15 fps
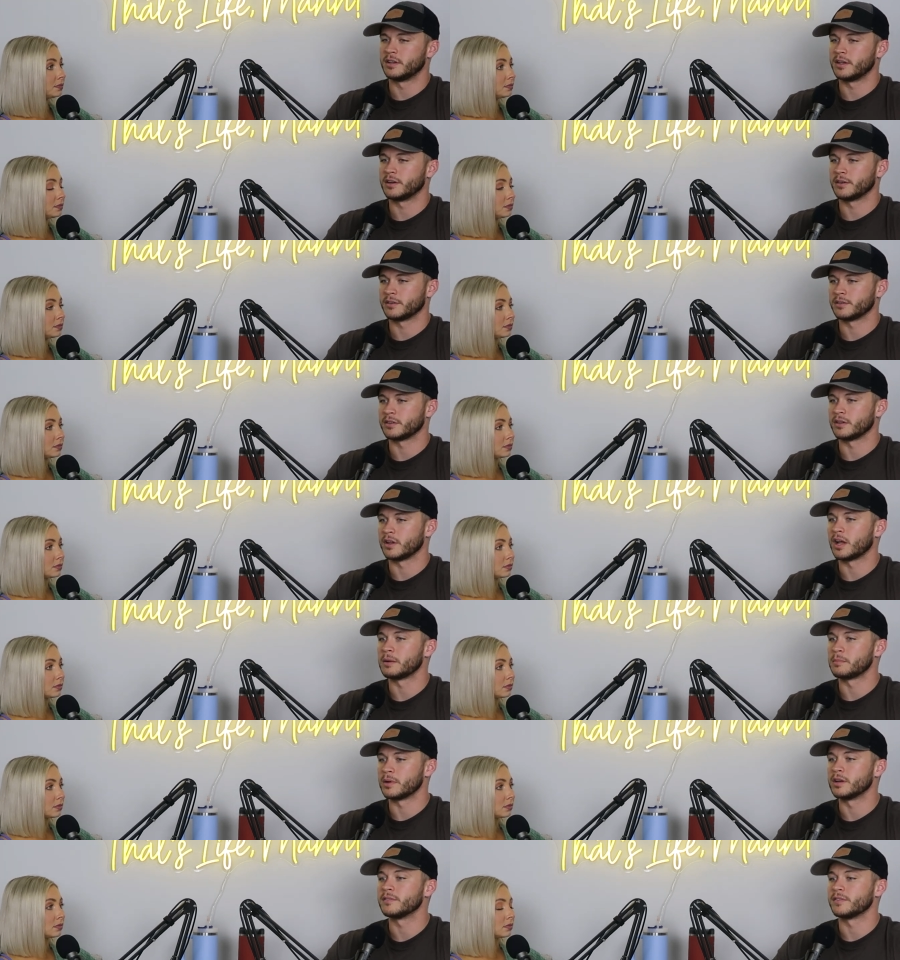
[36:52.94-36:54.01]
Speaker 1: there's a
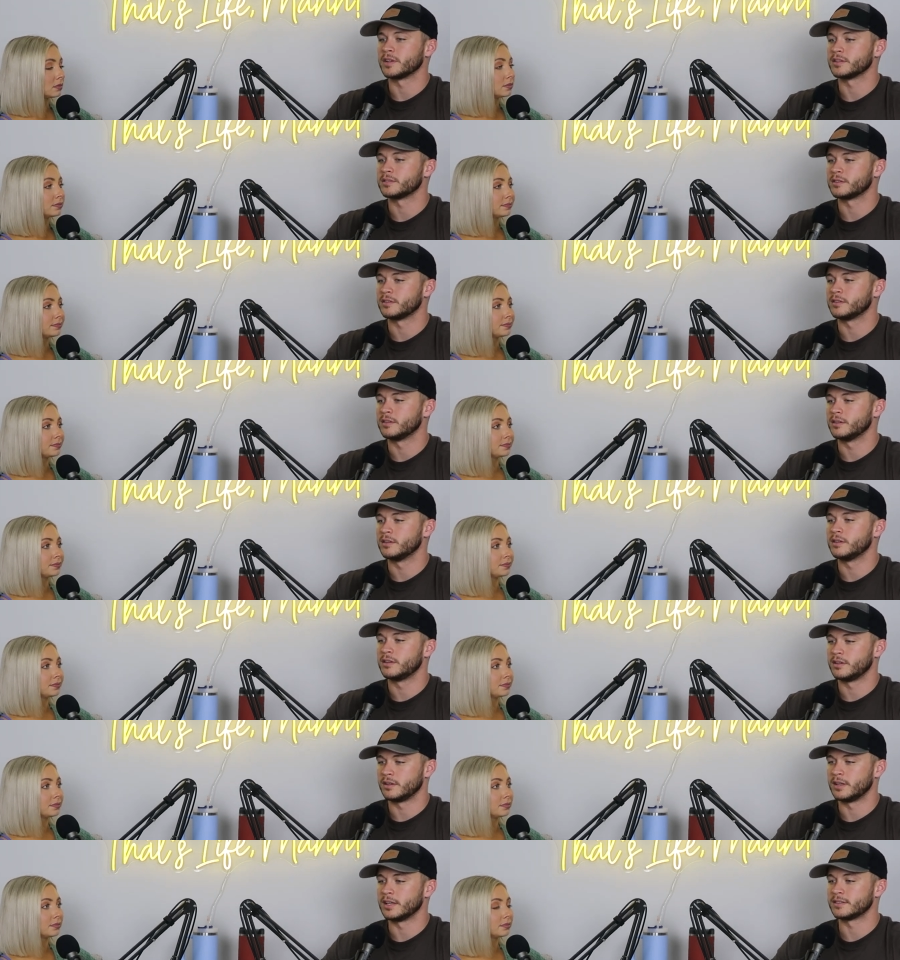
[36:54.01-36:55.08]
lot of benefits
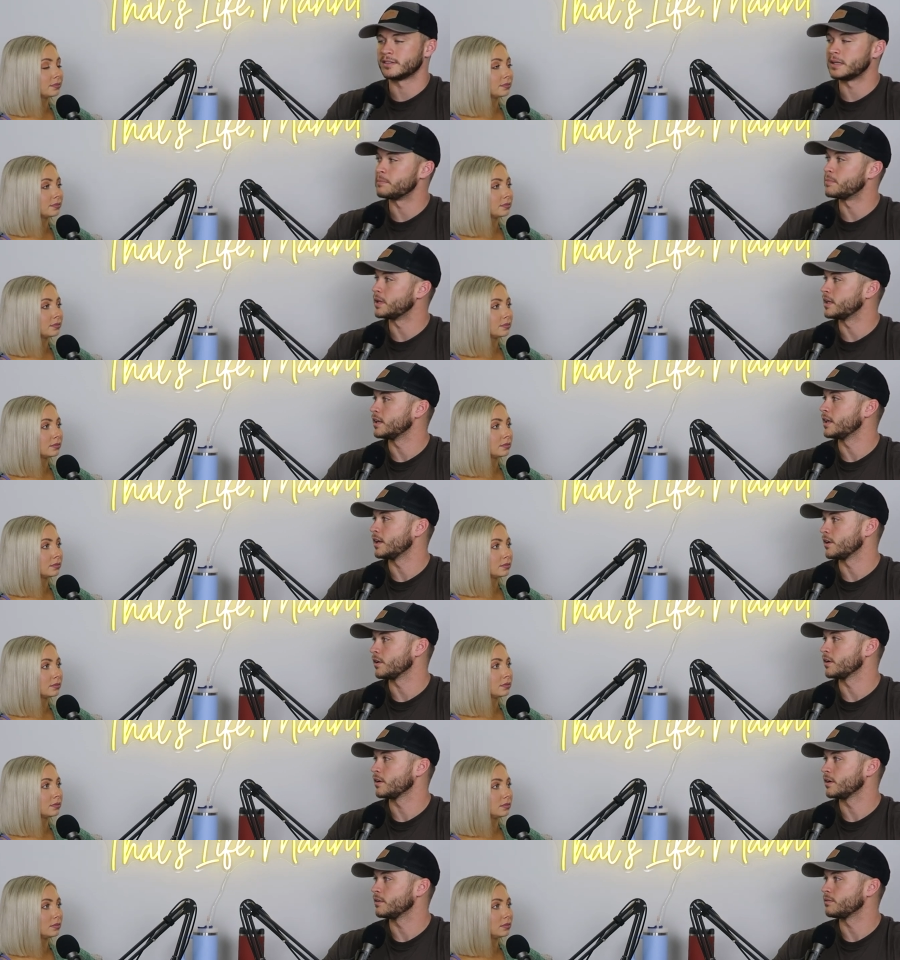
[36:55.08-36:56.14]
to Disney being
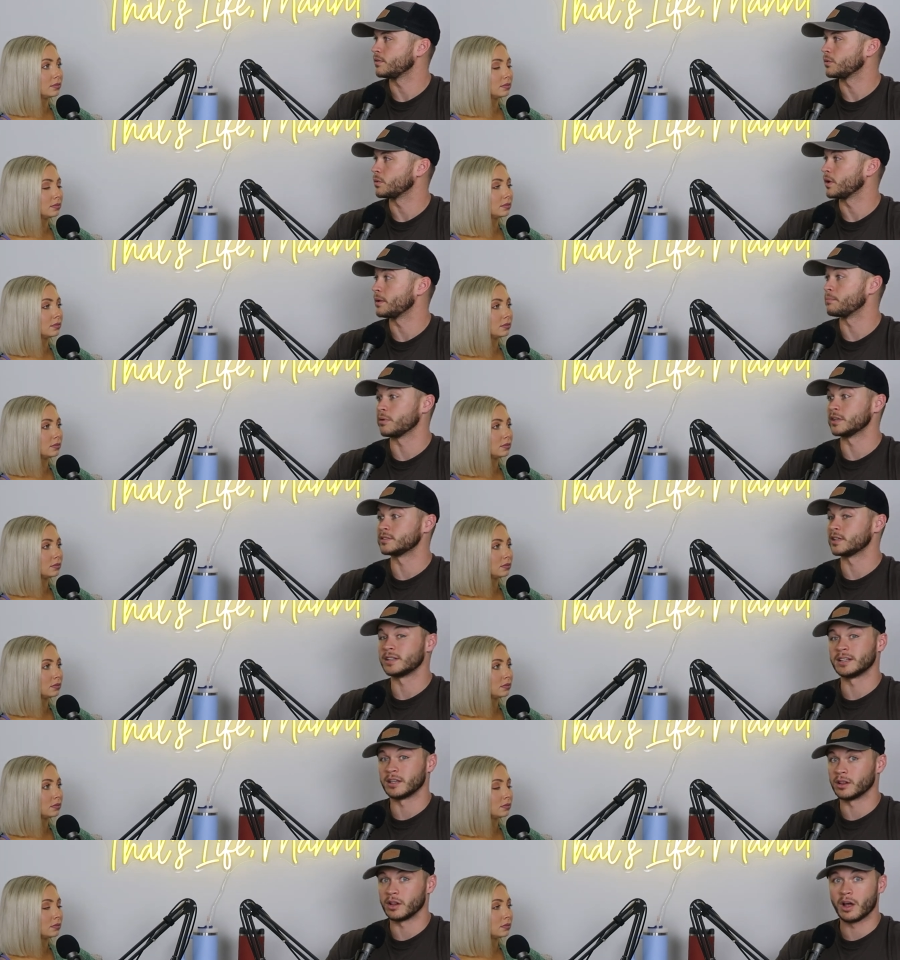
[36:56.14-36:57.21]
here in Florida. It
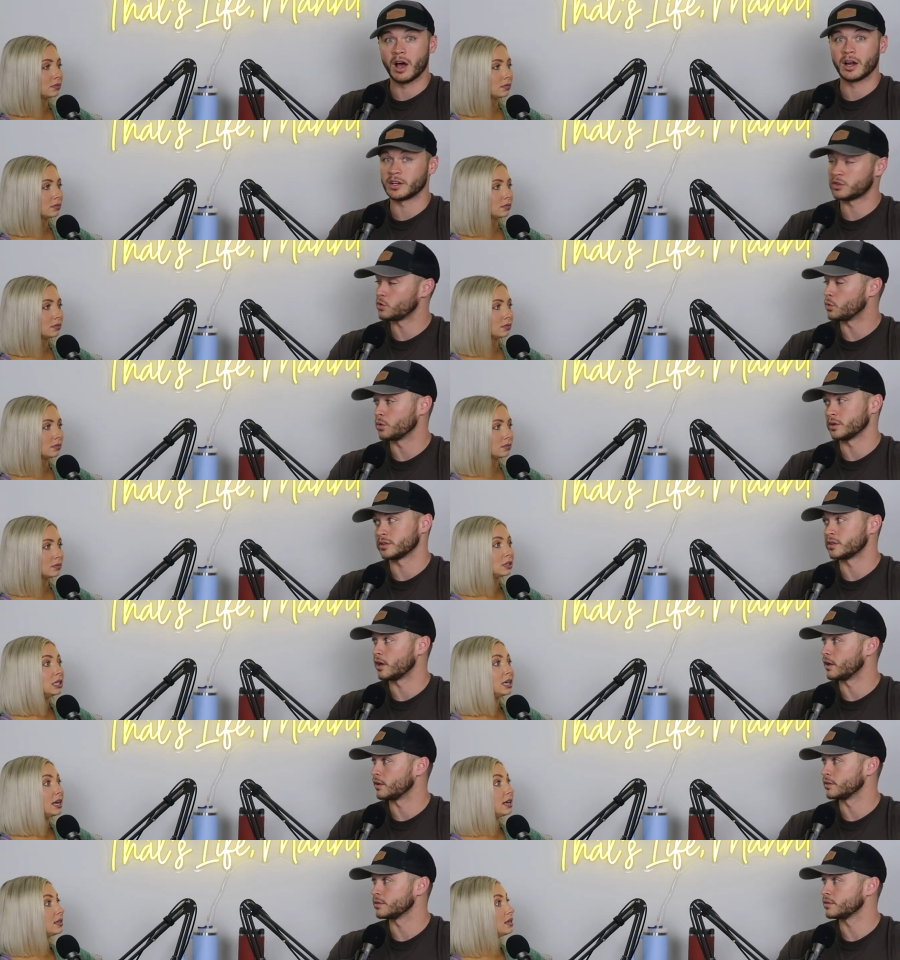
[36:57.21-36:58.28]
brings in a lot of
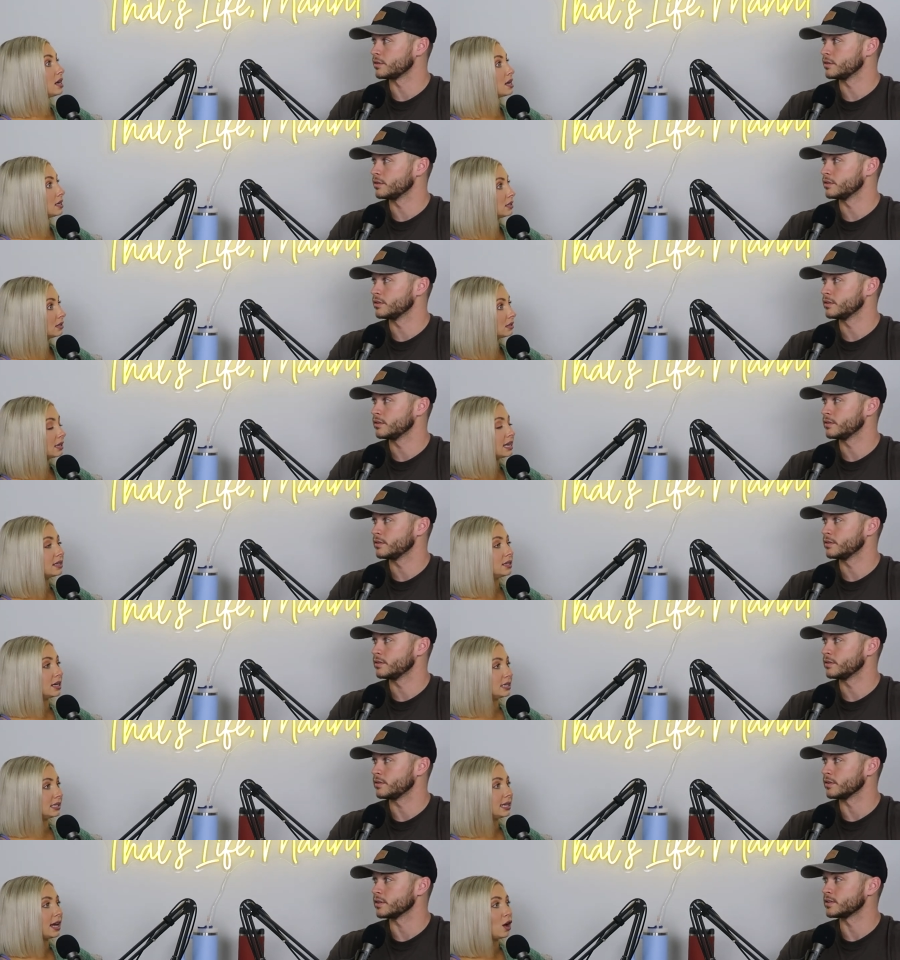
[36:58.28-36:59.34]
tourist dollars. It
Speaker 2: does. It
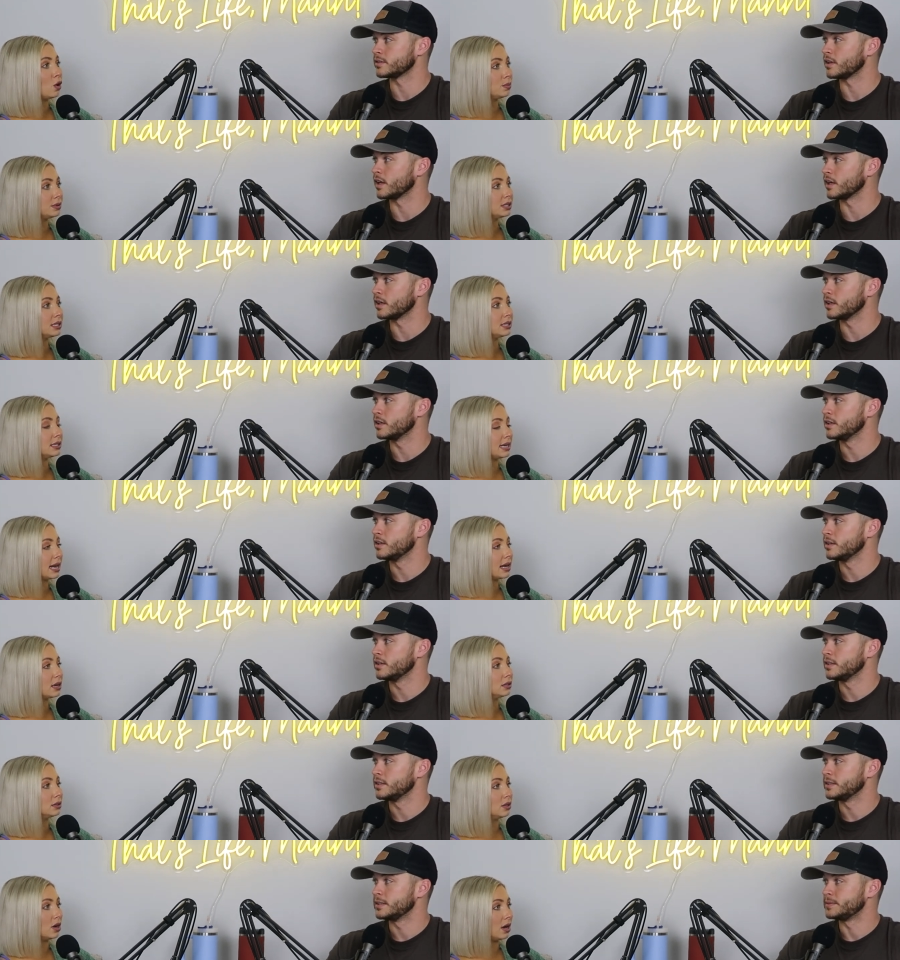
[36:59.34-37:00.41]
does. It the helps state. the
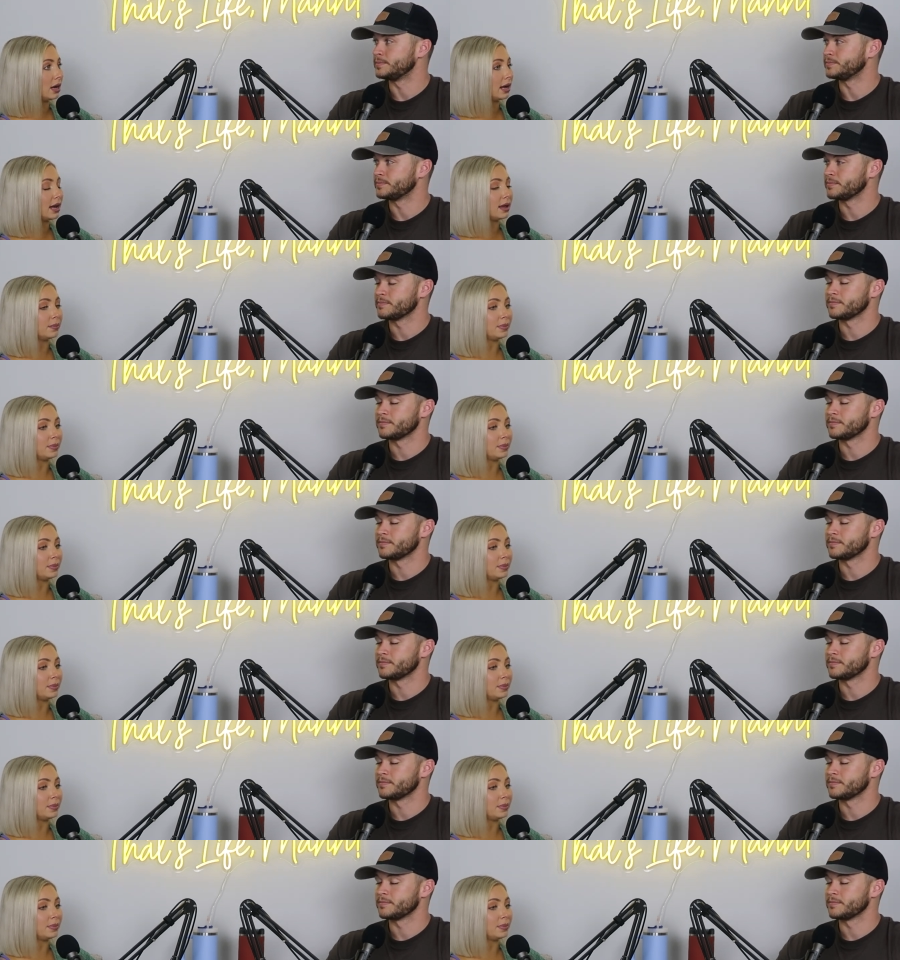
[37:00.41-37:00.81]
state a lot.